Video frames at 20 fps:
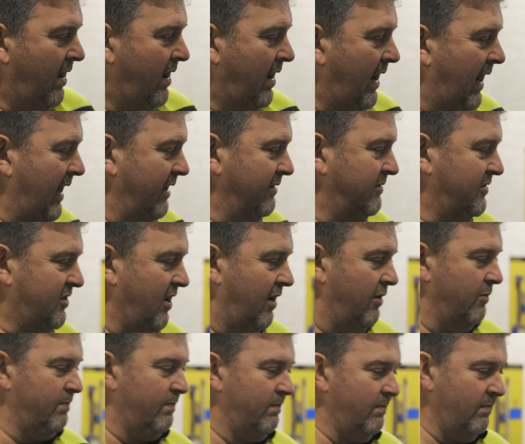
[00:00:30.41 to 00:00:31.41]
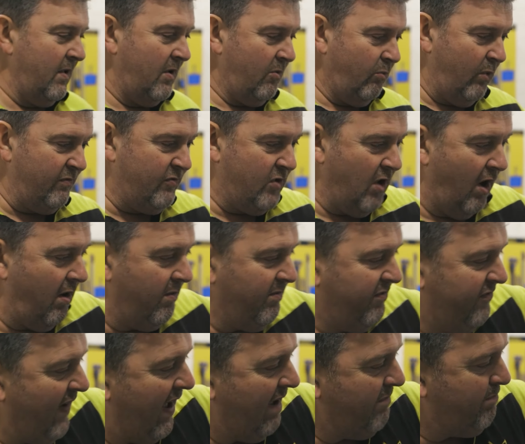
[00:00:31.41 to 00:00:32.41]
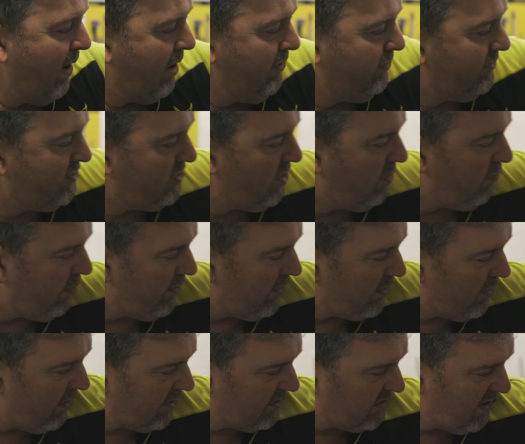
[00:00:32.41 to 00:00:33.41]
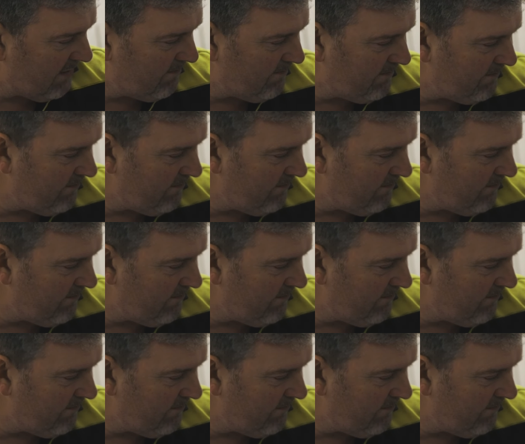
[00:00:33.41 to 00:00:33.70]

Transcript: Uh, so we've got five bolts that run across it.